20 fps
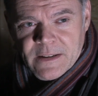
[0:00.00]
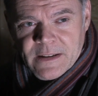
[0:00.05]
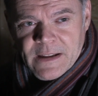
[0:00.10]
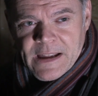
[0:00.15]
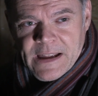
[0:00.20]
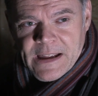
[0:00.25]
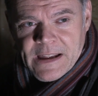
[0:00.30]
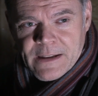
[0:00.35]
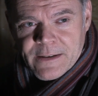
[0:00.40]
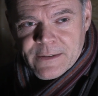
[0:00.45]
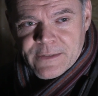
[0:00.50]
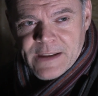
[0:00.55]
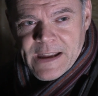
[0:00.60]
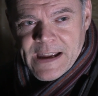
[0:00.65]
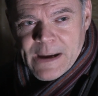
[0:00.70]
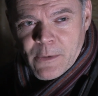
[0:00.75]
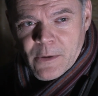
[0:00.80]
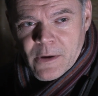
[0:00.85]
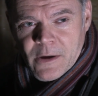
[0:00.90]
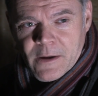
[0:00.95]
And
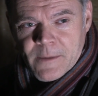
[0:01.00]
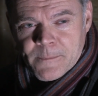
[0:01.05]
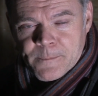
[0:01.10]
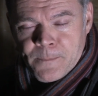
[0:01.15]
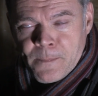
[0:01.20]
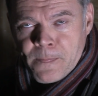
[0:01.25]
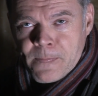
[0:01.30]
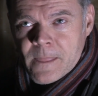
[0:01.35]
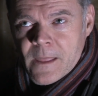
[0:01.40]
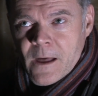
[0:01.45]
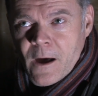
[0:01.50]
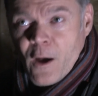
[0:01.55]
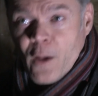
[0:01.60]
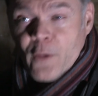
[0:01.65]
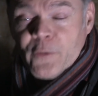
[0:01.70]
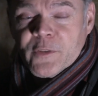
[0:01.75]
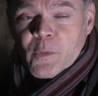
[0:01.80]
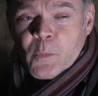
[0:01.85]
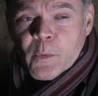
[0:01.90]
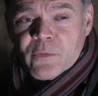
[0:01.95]
our
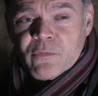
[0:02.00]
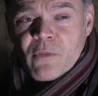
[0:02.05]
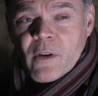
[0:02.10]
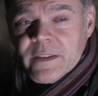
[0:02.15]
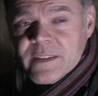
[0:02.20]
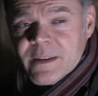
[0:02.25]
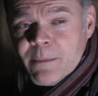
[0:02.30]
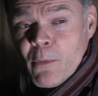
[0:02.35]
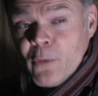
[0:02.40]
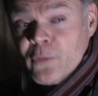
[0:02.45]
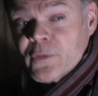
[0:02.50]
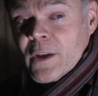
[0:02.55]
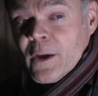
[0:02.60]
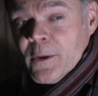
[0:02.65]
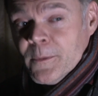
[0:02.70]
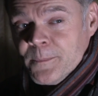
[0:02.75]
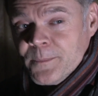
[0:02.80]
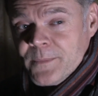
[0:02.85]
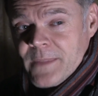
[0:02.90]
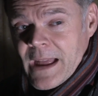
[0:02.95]
answer was ride to
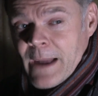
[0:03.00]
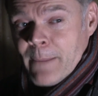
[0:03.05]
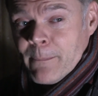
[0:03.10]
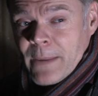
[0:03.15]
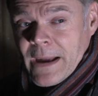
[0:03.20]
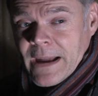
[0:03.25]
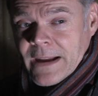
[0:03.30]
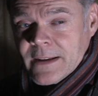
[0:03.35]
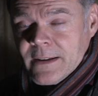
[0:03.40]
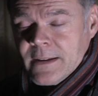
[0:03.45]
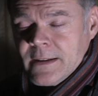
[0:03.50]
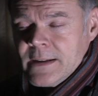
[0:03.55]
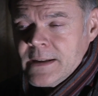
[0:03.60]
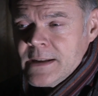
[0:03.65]
Moscow and back,